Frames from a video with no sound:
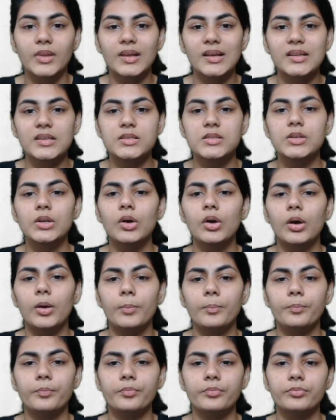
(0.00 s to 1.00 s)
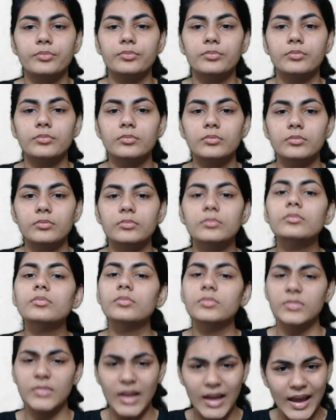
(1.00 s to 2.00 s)
So,
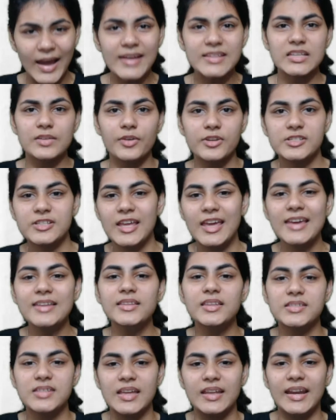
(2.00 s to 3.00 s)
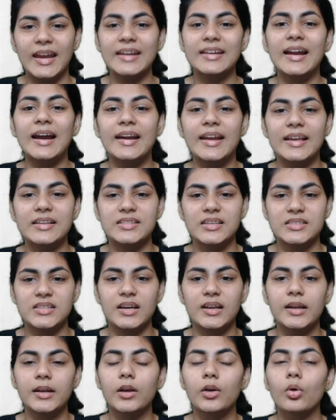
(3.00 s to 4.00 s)
as I was saying, the Senate had
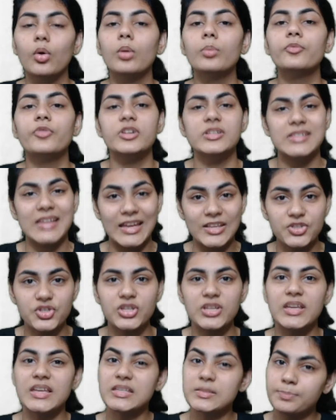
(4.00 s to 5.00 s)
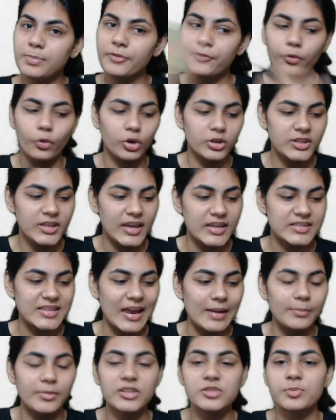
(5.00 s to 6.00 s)
existed in Rome for centuries before the
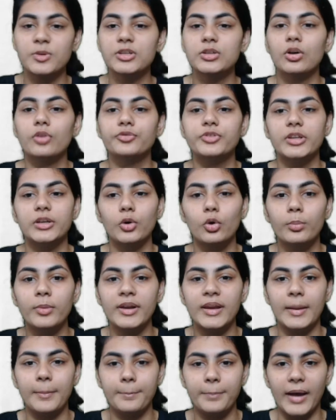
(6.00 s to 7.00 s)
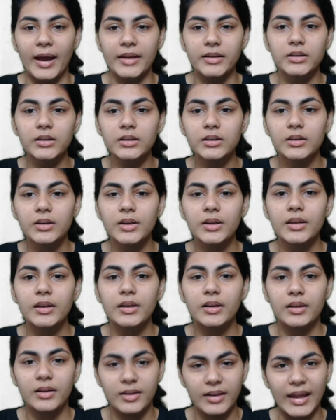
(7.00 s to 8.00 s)
establishment of the Roman Empire,
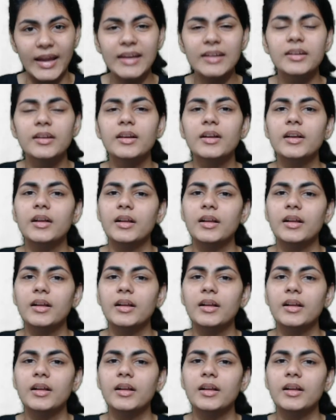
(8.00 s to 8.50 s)
right?